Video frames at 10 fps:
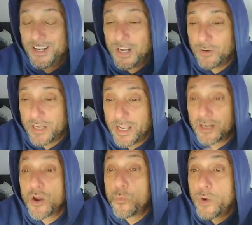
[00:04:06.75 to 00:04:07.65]
Okay,
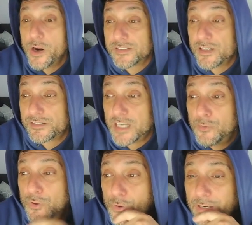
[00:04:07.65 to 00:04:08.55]
where's their
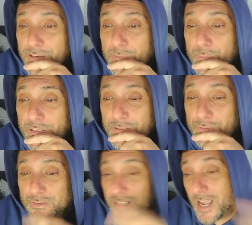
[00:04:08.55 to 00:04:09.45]
stablecoin going to be
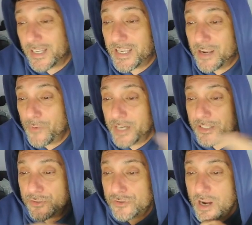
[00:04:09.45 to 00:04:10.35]
used? I can't wait
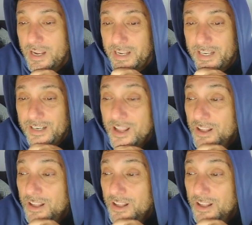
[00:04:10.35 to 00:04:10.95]
to try it.